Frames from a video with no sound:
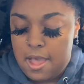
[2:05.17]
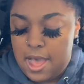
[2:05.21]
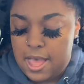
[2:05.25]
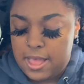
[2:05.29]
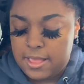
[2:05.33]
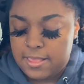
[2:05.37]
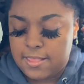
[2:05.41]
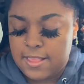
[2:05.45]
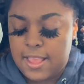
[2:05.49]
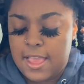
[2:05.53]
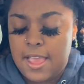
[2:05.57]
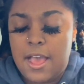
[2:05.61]

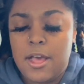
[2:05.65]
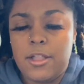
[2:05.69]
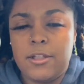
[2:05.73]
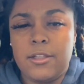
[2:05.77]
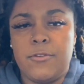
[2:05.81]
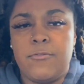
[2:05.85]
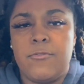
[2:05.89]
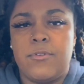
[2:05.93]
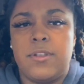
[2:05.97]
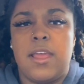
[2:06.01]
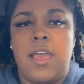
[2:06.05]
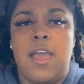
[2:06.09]
say I only
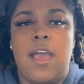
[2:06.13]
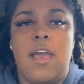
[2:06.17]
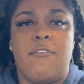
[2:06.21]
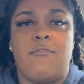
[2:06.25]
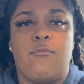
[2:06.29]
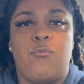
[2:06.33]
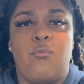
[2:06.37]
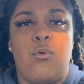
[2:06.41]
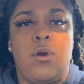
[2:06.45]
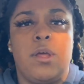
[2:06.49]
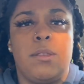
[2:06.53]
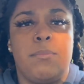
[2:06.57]
want to have
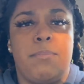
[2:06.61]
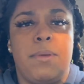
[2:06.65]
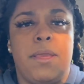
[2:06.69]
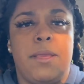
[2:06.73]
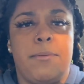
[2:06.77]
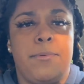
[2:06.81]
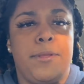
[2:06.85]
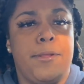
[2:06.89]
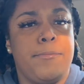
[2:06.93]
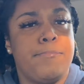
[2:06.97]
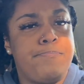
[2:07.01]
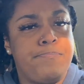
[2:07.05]
one
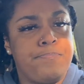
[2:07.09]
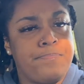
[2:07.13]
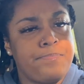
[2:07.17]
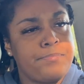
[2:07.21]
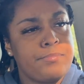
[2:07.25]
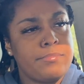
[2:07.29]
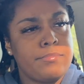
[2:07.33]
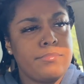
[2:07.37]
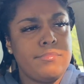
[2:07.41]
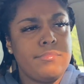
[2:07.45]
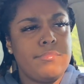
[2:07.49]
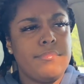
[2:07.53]
baby.
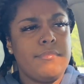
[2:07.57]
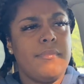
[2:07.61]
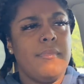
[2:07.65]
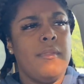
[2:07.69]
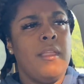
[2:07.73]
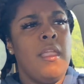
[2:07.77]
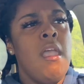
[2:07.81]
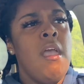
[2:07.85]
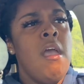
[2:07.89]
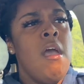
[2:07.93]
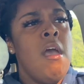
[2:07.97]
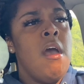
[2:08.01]

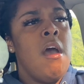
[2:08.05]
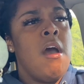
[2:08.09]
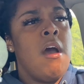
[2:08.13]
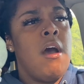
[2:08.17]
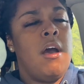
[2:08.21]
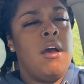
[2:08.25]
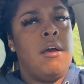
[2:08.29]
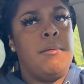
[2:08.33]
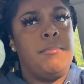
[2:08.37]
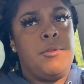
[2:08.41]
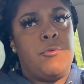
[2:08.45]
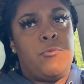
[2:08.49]

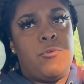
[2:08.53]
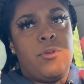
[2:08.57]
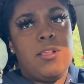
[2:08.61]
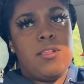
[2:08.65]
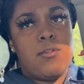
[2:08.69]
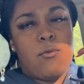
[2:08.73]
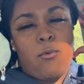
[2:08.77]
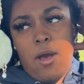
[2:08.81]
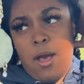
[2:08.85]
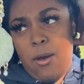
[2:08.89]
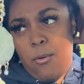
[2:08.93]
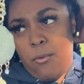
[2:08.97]
The
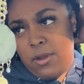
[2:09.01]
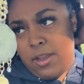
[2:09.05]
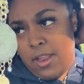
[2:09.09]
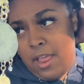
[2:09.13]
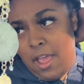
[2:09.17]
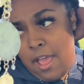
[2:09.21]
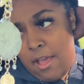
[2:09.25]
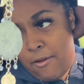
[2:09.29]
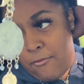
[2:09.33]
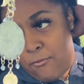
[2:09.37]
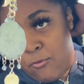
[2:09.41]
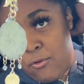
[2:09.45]
reason why I want to
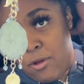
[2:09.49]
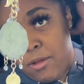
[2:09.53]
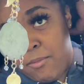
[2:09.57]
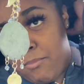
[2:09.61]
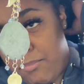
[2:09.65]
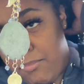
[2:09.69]
have one